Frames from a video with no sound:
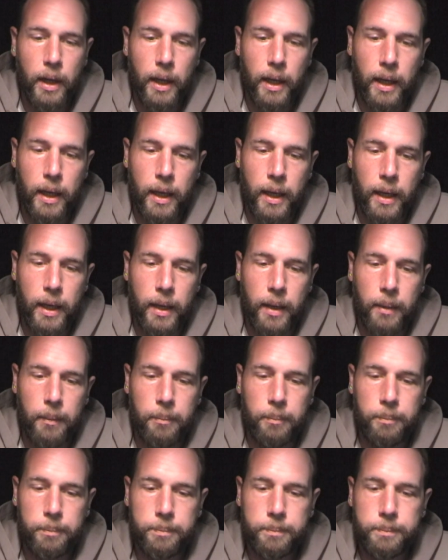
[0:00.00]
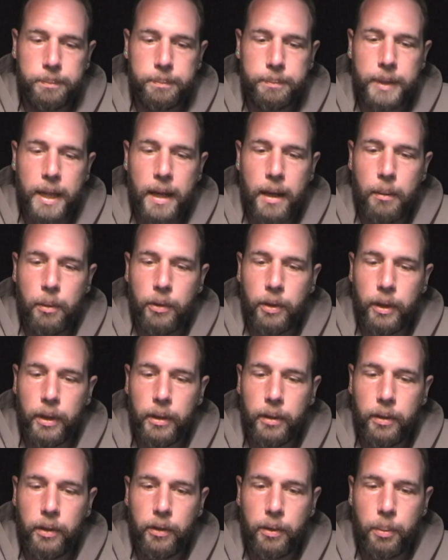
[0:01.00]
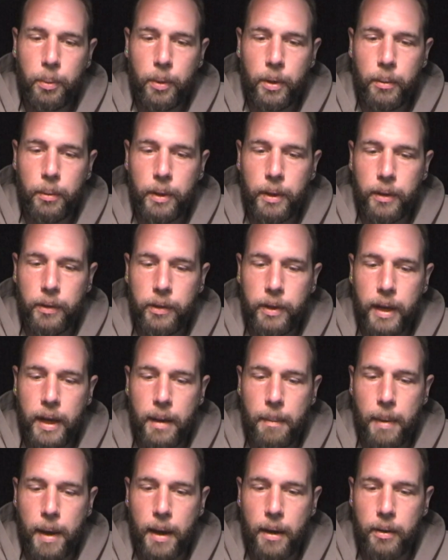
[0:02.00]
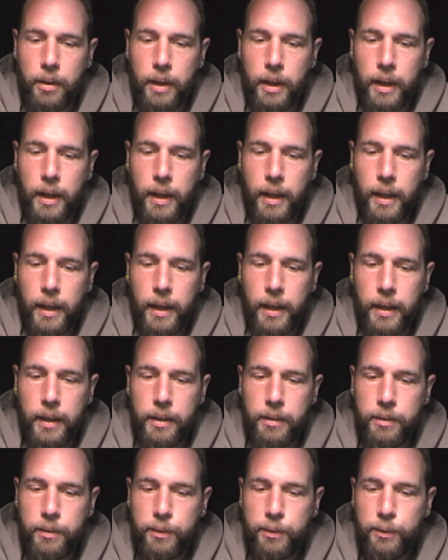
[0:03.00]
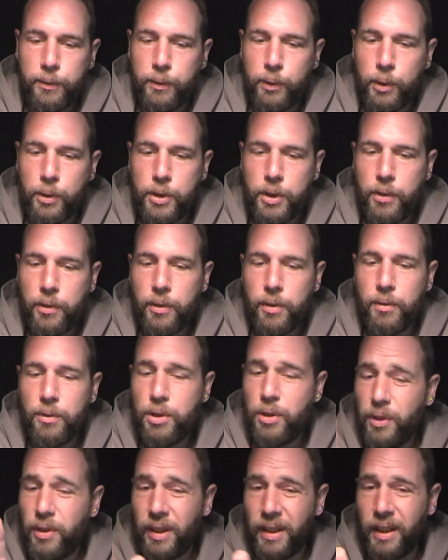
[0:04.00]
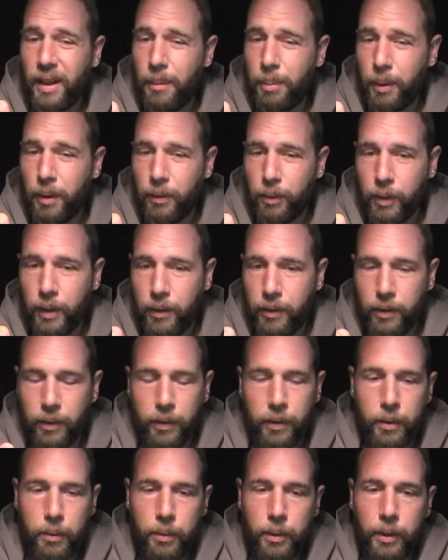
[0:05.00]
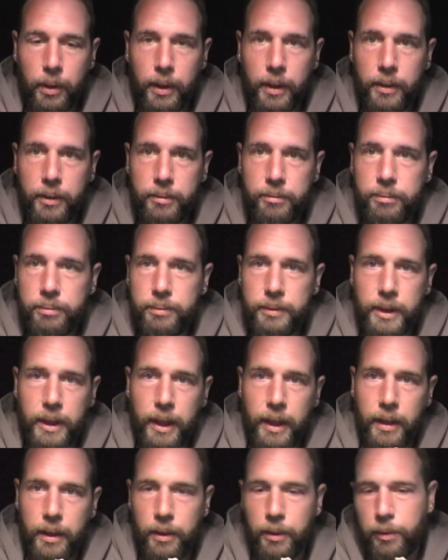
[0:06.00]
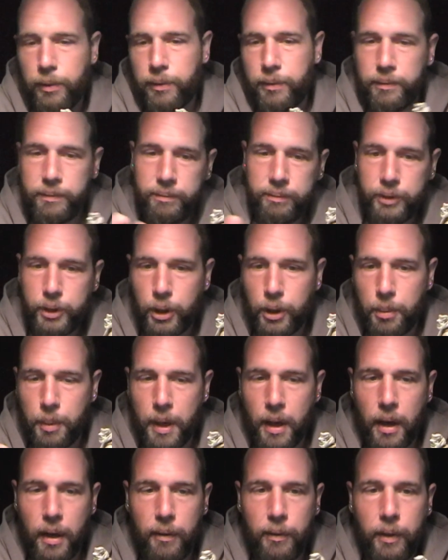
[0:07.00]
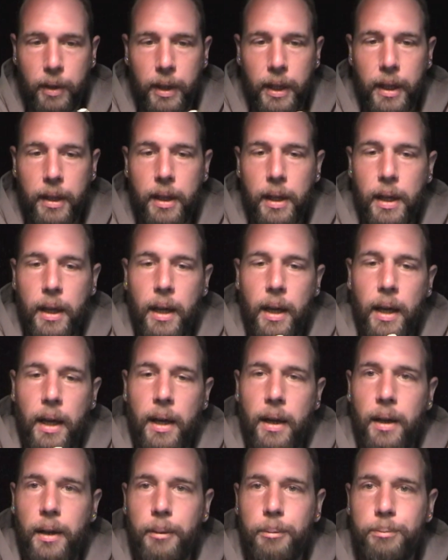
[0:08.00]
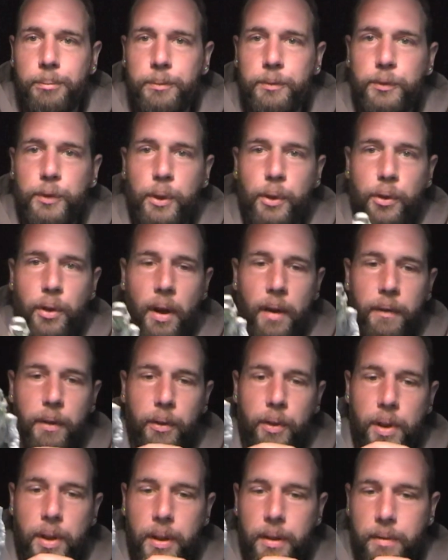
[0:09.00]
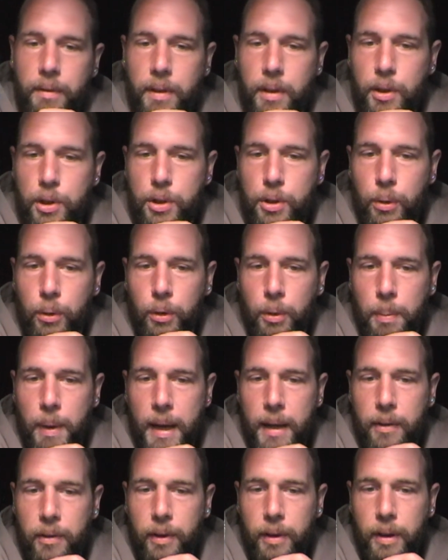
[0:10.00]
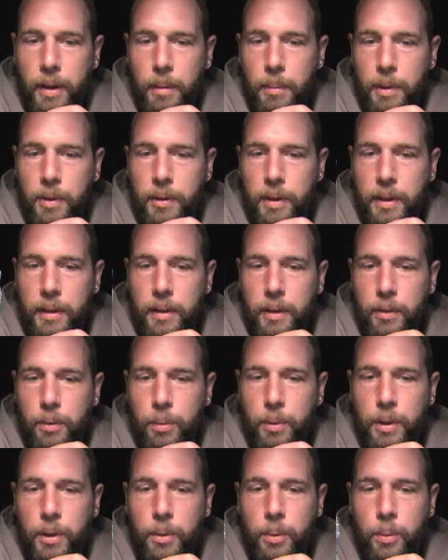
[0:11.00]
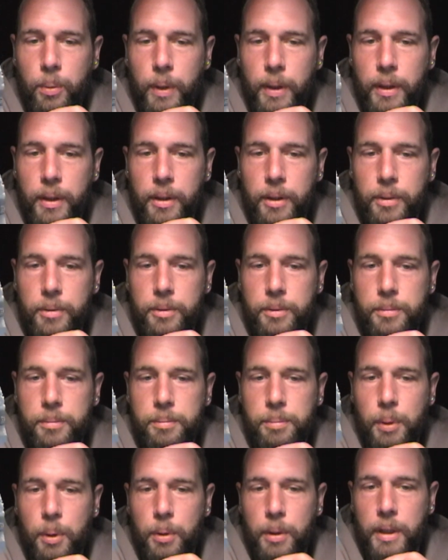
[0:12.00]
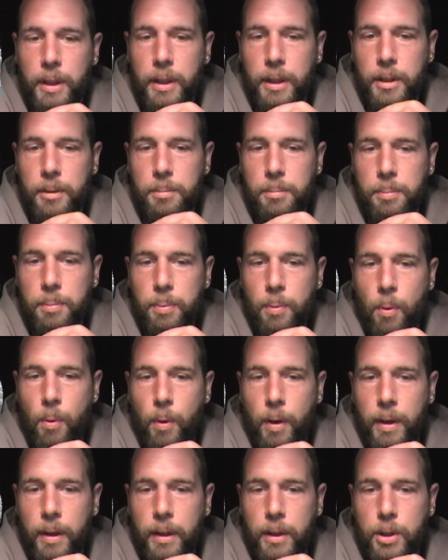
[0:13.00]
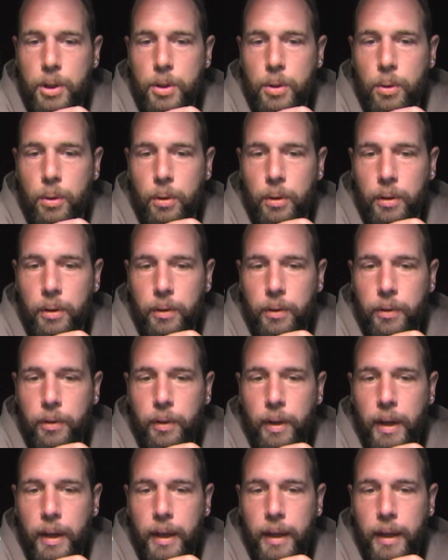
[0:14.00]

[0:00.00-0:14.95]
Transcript: Yeah, I was a little disappointed when this came out for just a couple of reasons that really kind of turned me off on it. First off is the shoulder pads on him. He's got these real weird, bulky, pointy shoulders.